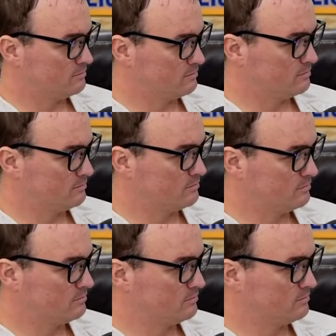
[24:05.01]

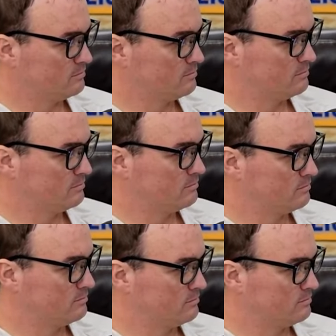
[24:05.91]

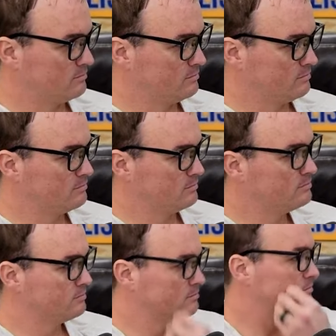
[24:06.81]

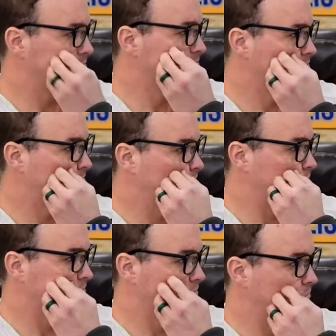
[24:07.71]

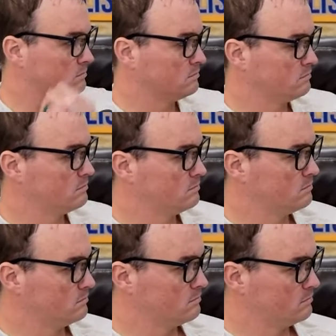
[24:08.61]

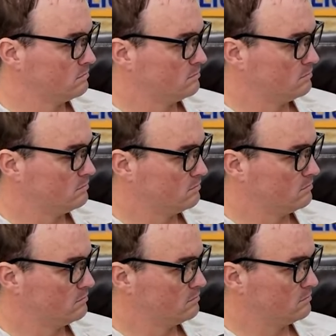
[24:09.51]

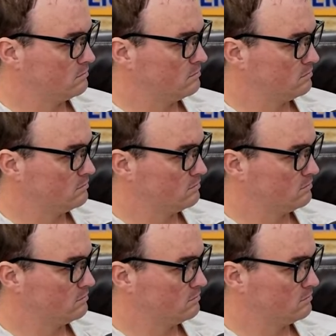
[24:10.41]
The person shown says nothing.